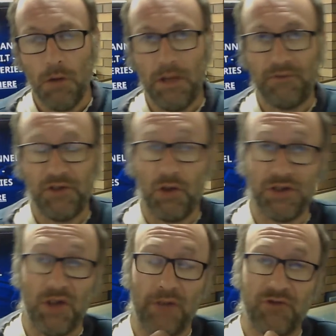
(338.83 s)
We'll have
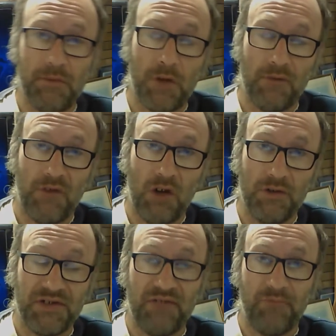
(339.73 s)
tonight's live stream
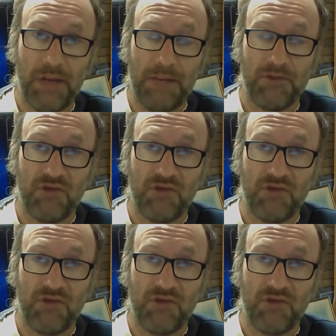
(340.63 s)
convo, 7 p.m.